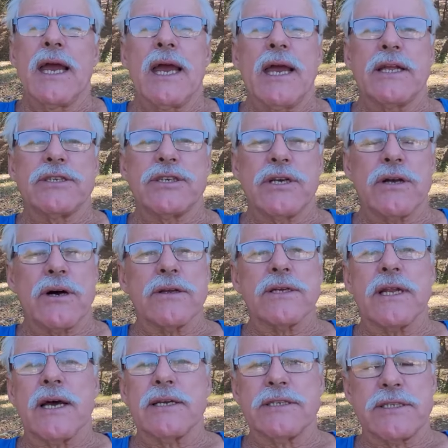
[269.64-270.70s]
And she called,
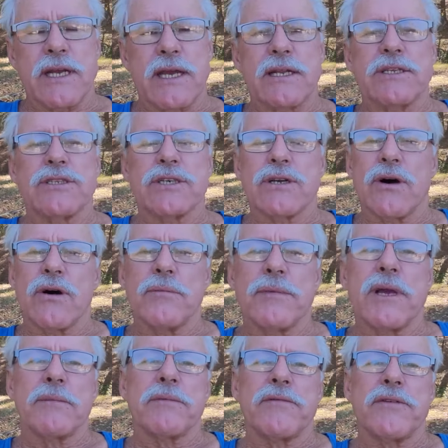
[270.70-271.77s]
and I stayed, and she called
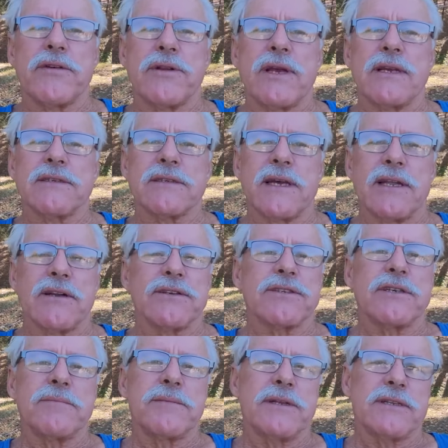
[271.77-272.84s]
me up a few days later.
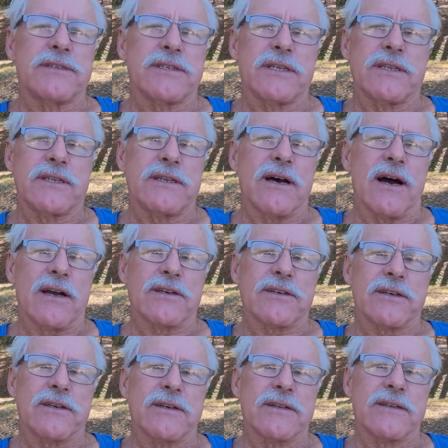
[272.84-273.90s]
She'd been to see the
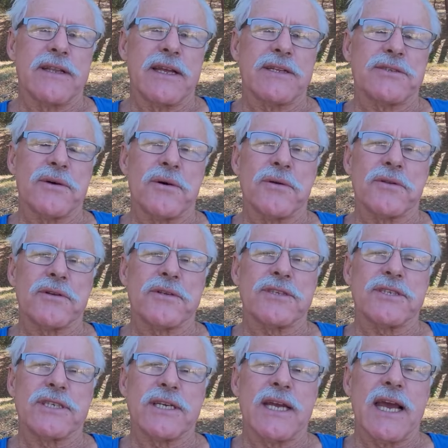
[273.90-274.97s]
doctor. They told her
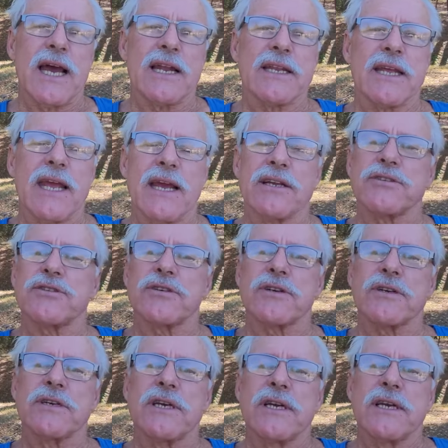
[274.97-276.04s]
she had
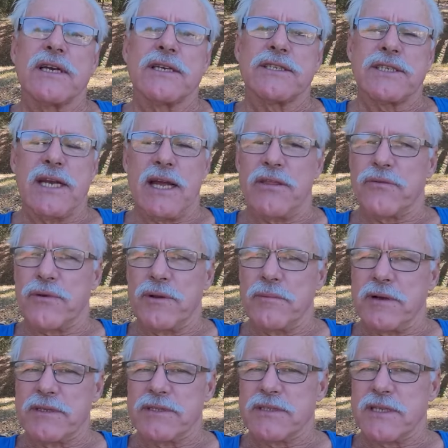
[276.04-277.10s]
cancer. She had 3
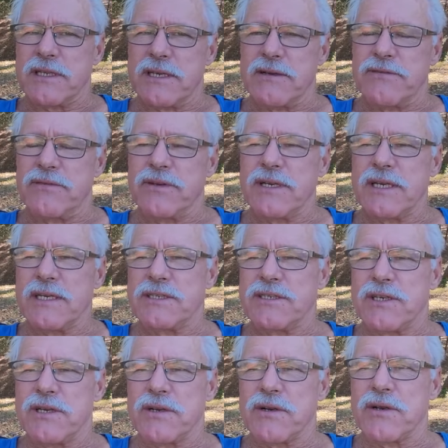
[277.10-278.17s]
months to live.
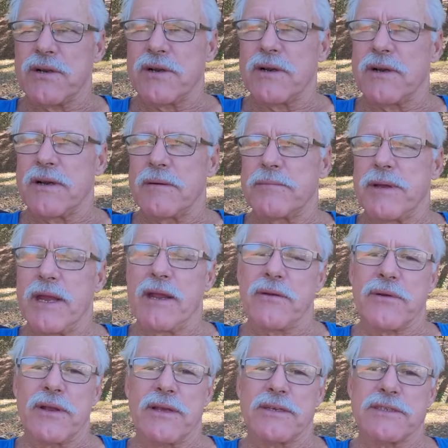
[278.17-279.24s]
It's in her
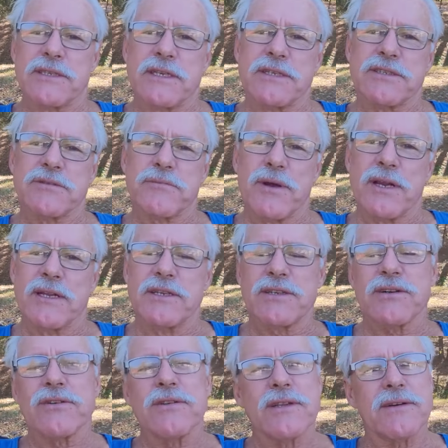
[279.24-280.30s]
pancreas and has spread
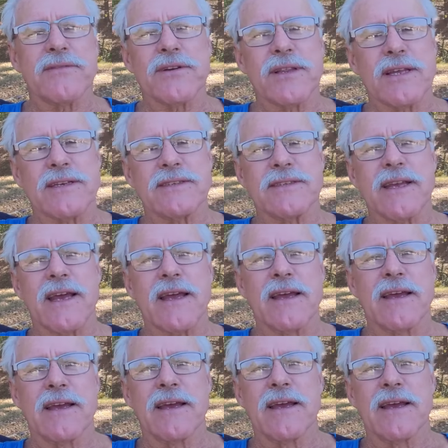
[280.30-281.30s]
into her liver, they say.